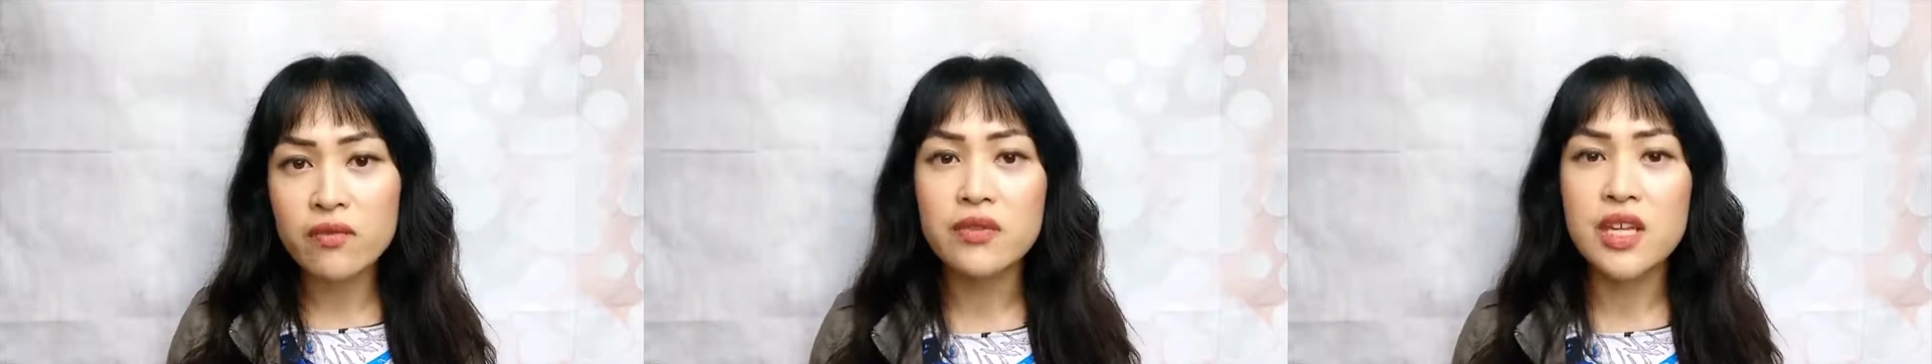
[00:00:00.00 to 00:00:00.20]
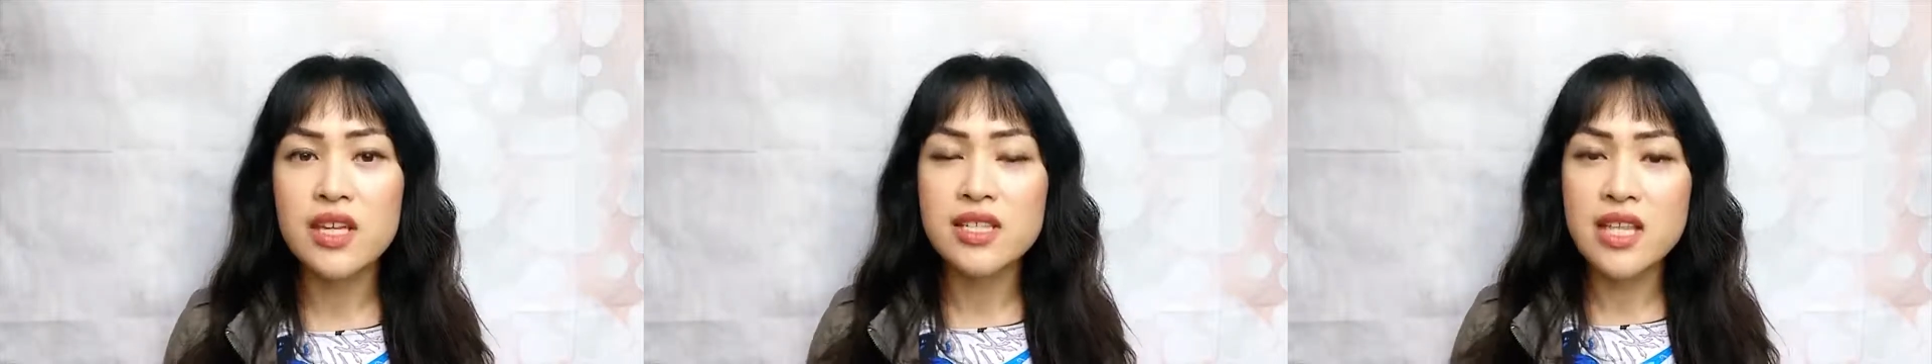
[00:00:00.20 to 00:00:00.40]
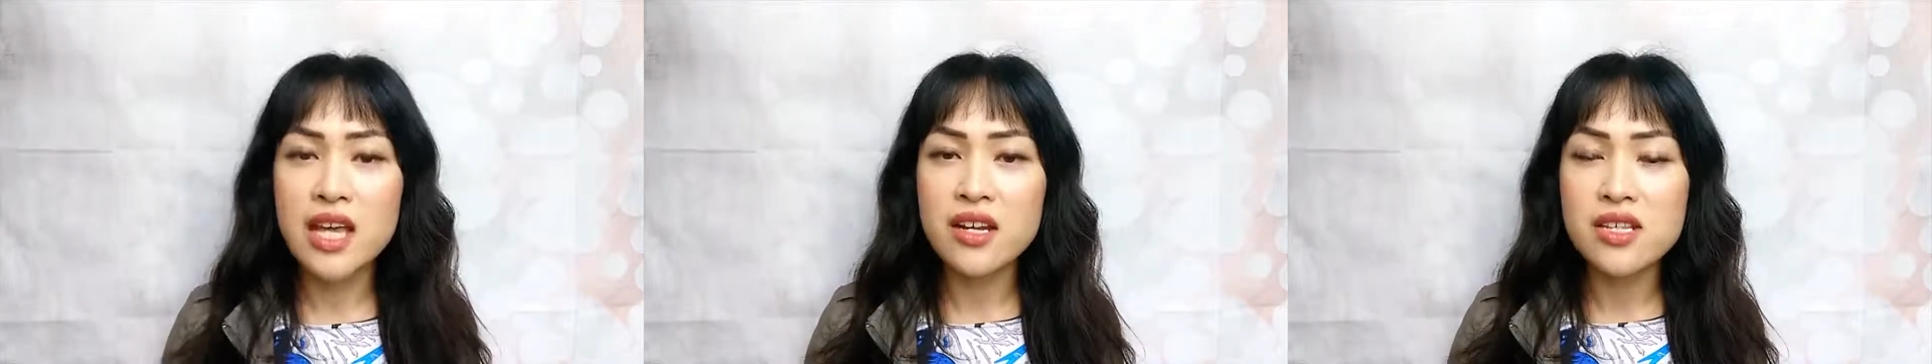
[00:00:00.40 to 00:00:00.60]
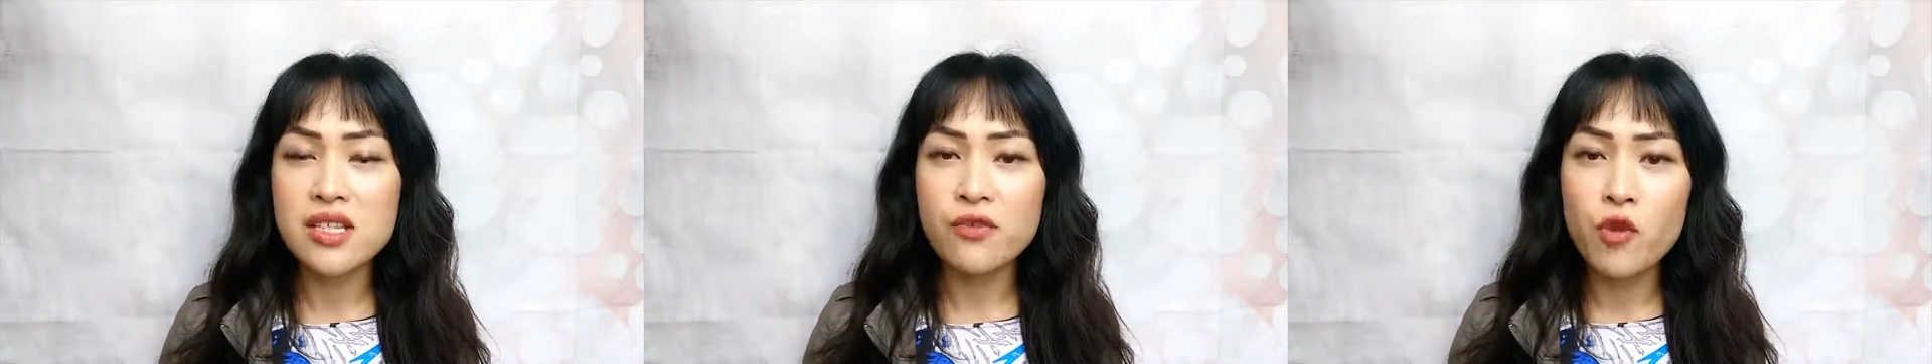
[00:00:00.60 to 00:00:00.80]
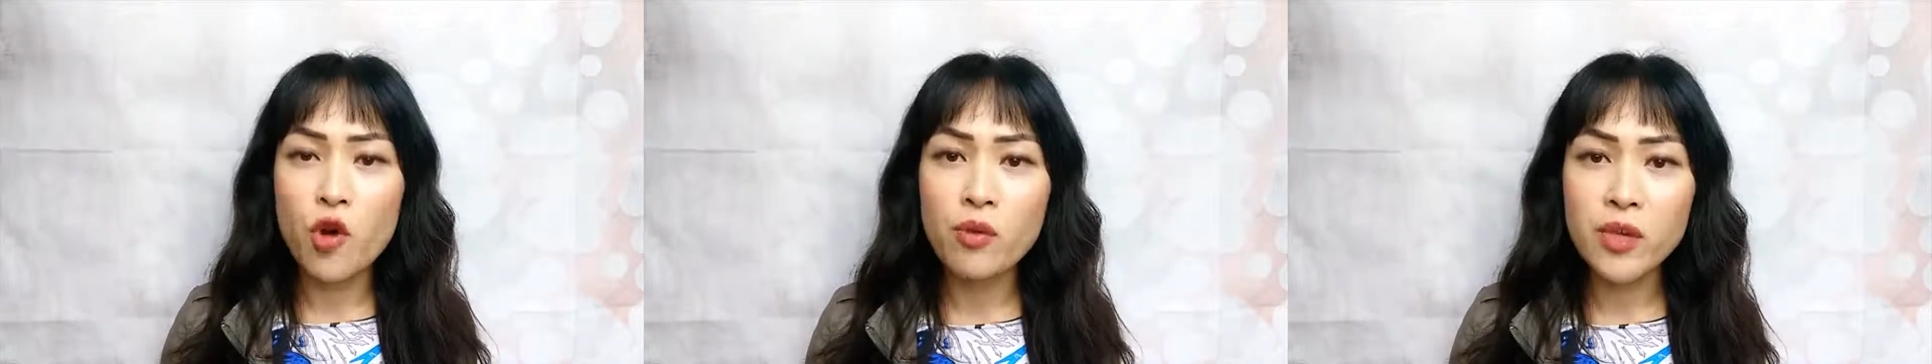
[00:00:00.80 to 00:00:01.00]
is that it's
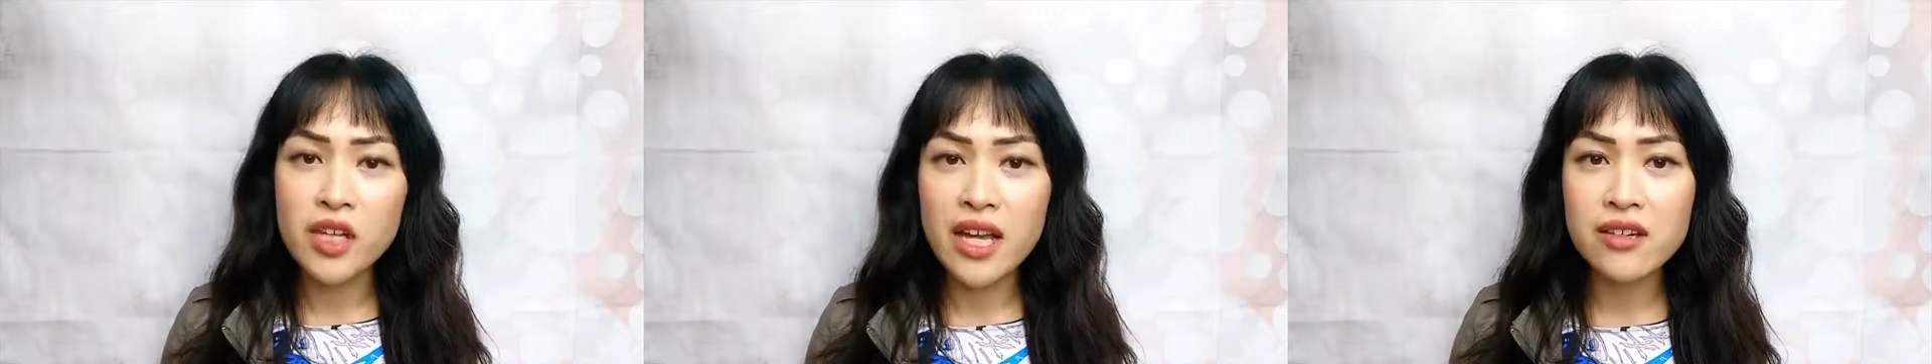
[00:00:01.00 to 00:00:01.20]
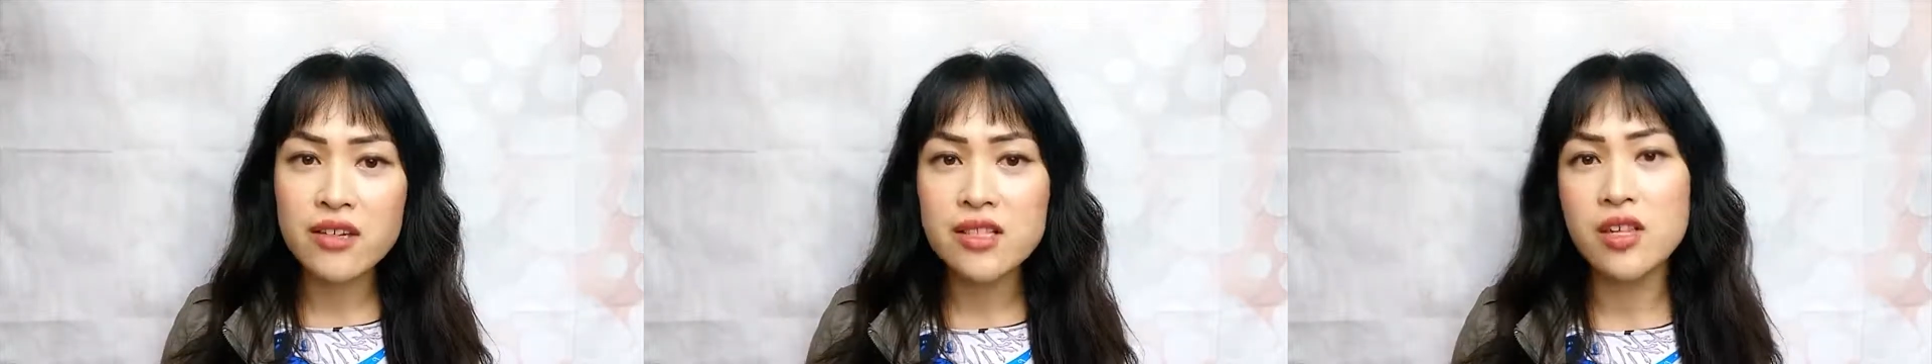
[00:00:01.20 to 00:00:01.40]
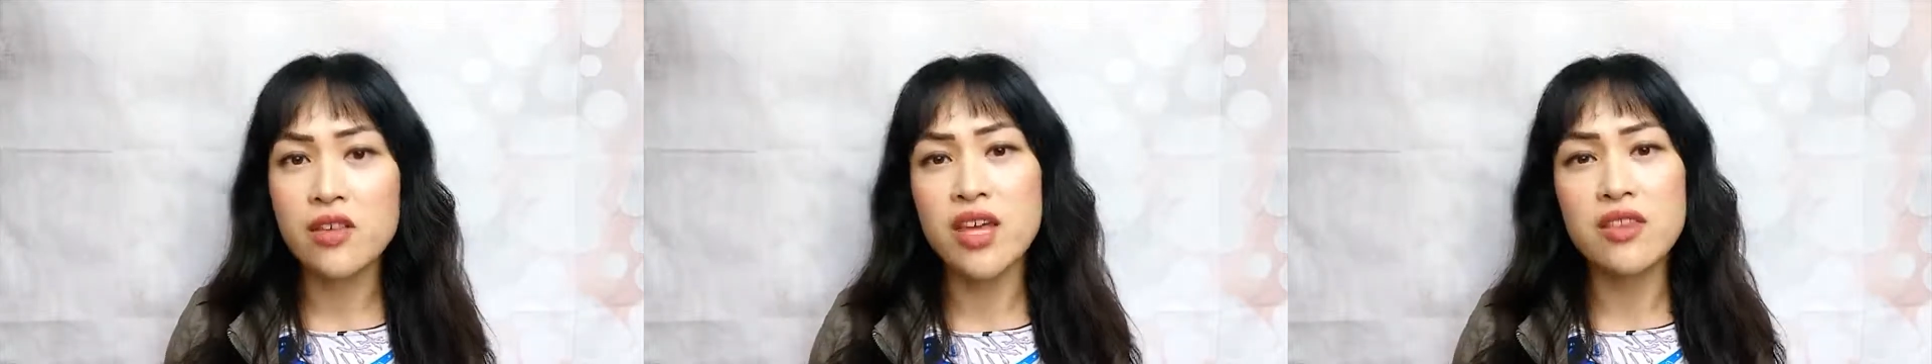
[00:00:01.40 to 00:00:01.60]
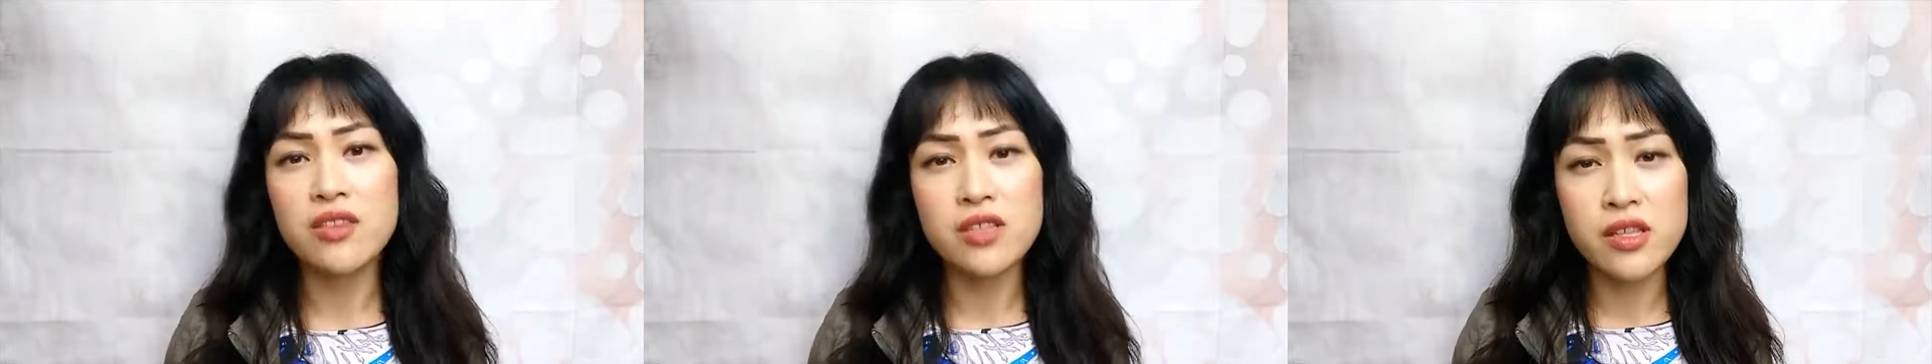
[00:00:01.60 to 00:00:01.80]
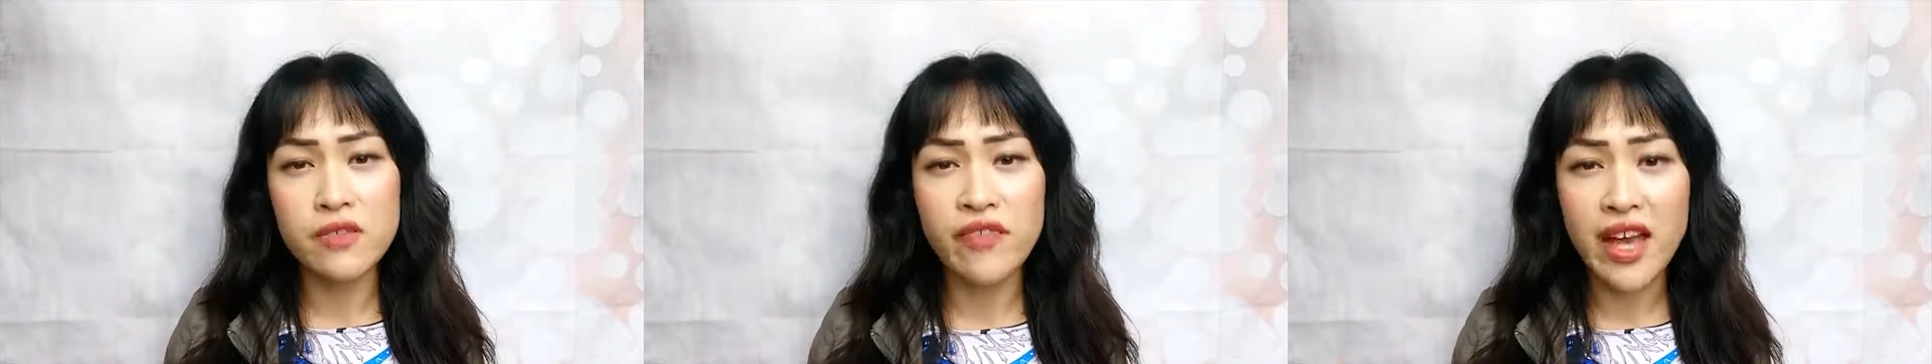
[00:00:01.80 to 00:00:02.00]
formulated so that the
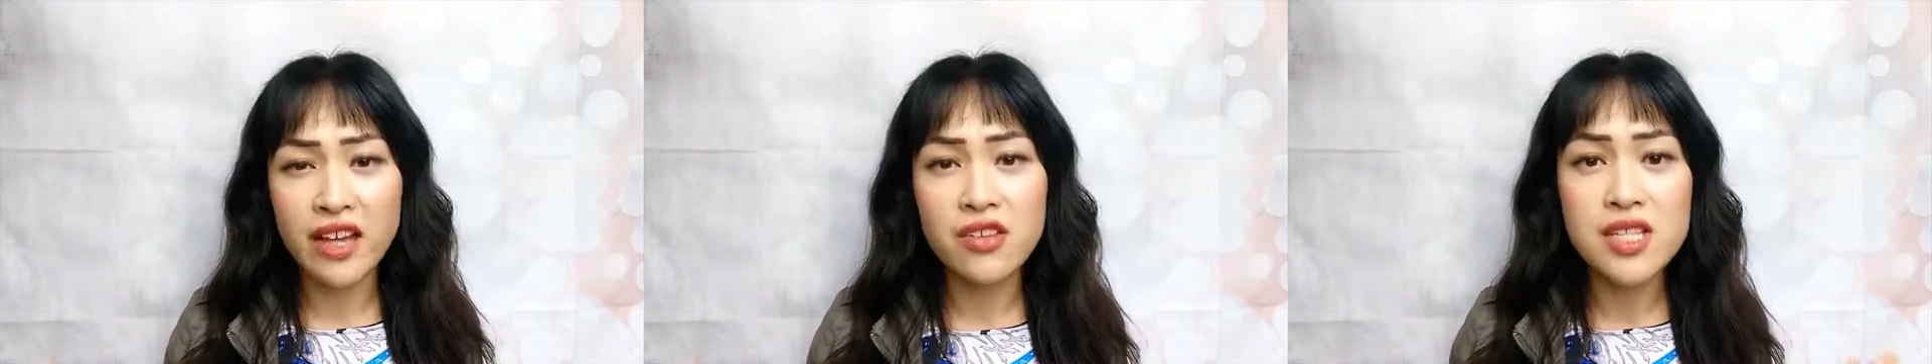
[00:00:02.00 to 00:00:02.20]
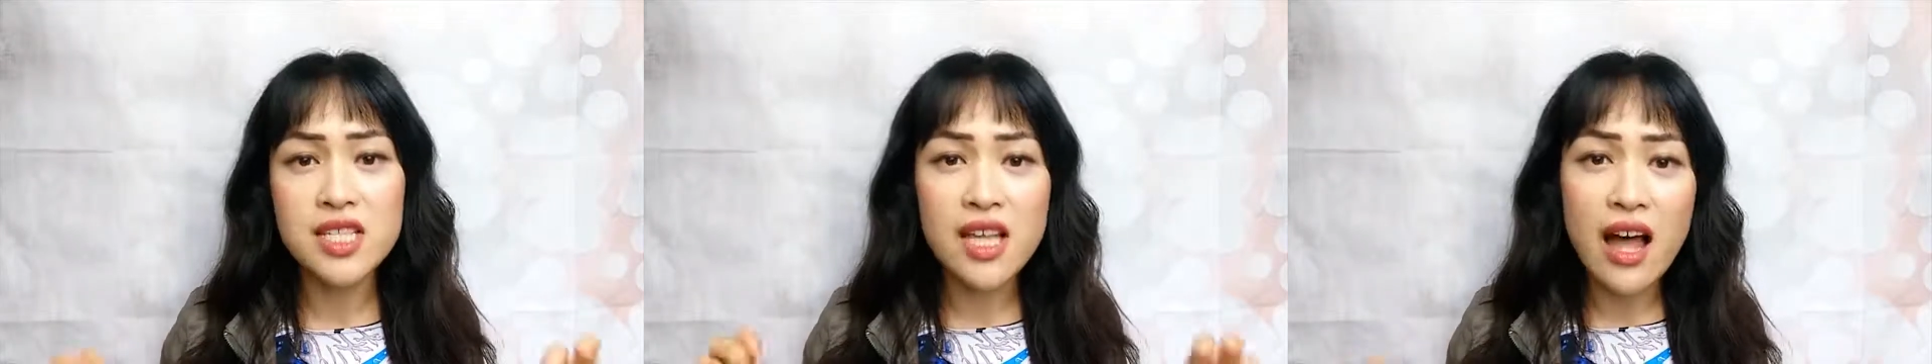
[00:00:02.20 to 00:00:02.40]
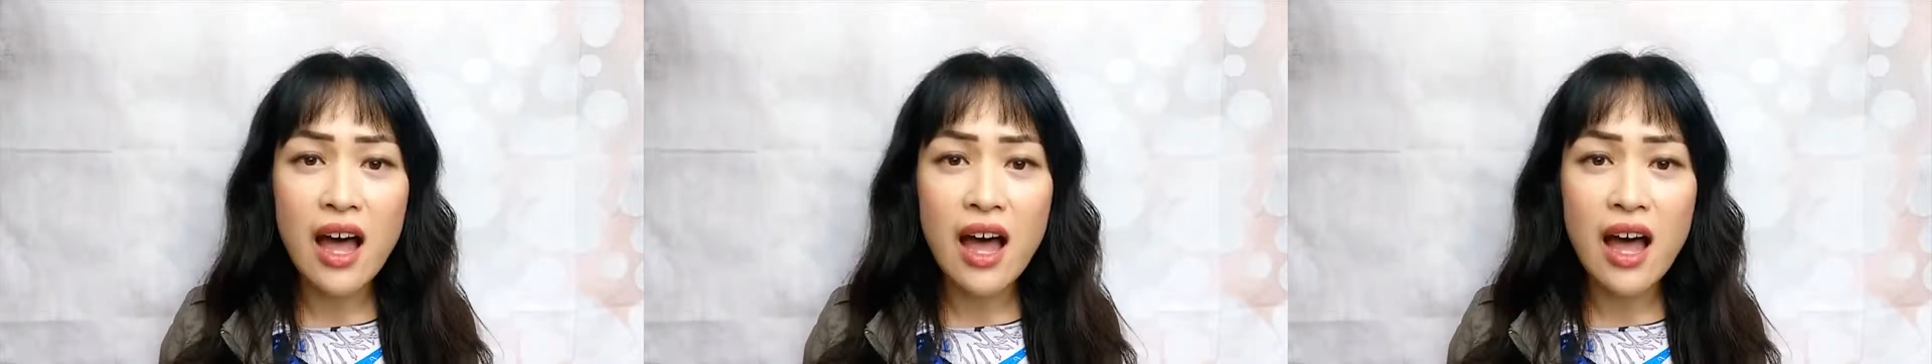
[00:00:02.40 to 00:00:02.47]
surfactants